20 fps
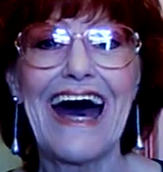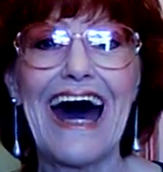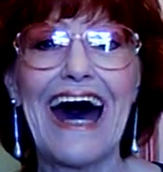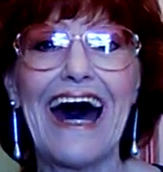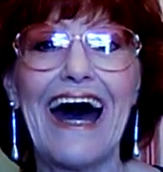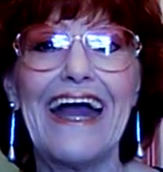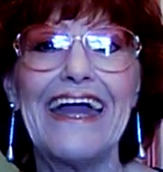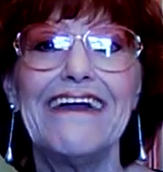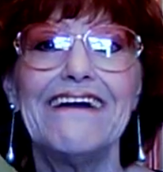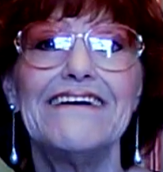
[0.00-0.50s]

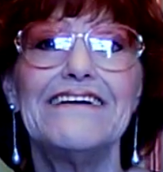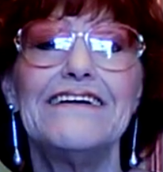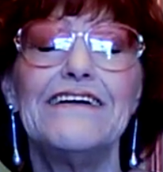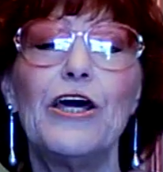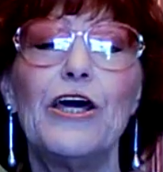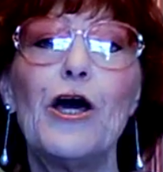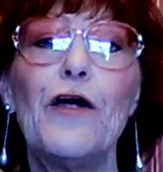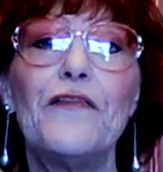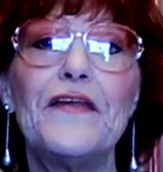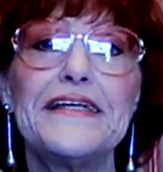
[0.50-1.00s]
Hi,
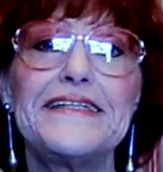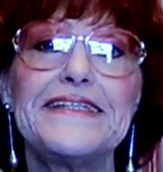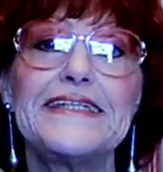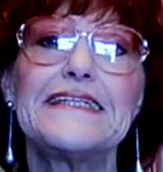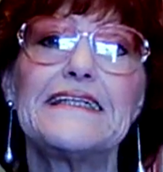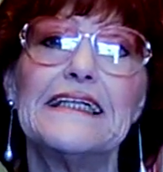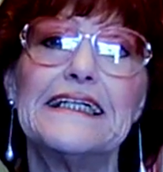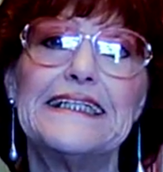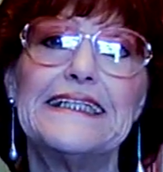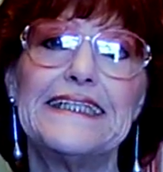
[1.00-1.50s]
this
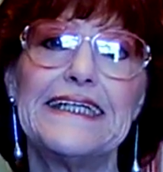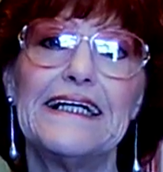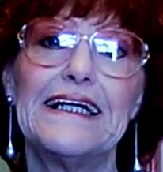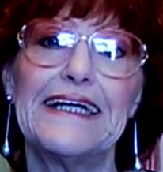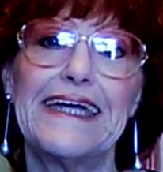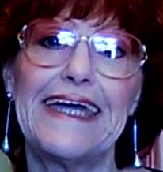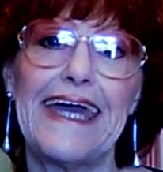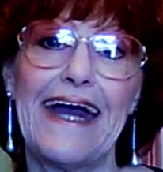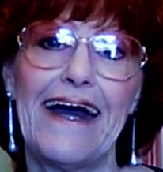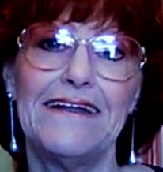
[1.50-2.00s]
is Linda
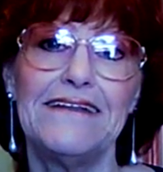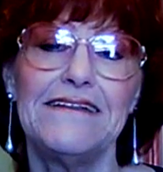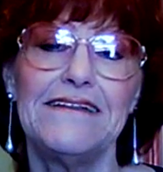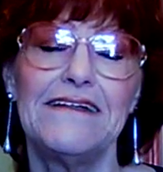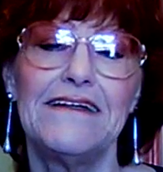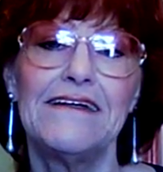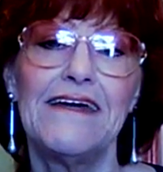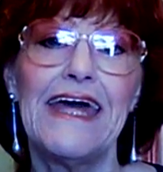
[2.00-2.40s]
again.